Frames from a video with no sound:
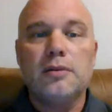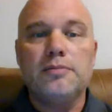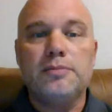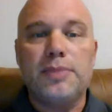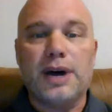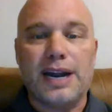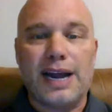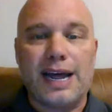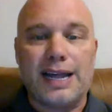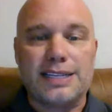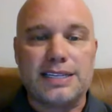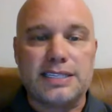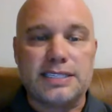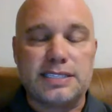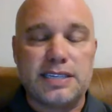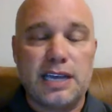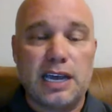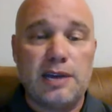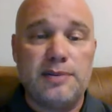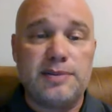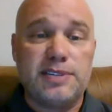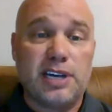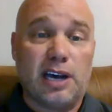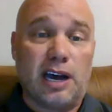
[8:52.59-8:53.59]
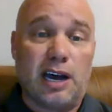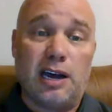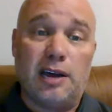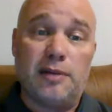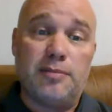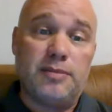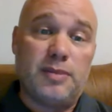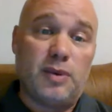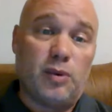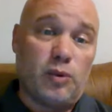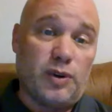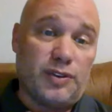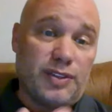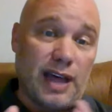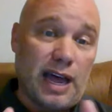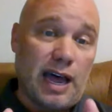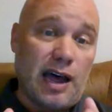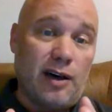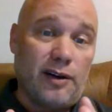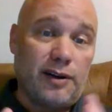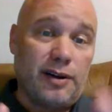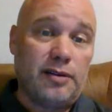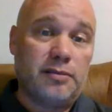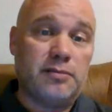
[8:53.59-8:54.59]
But at the same time,
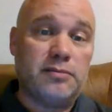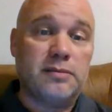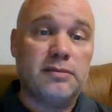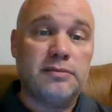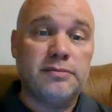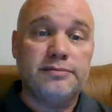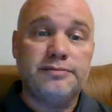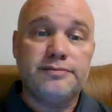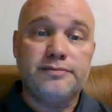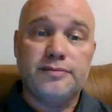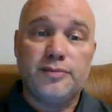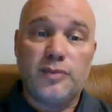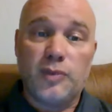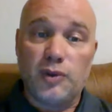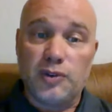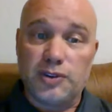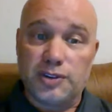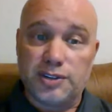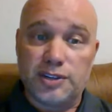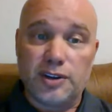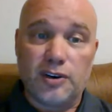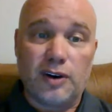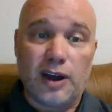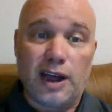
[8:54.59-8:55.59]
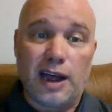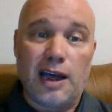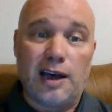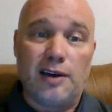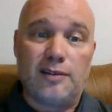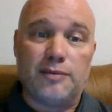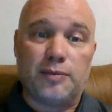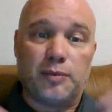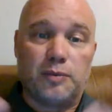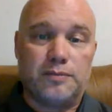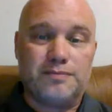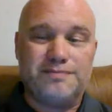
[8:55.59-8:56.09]
without him, you still have,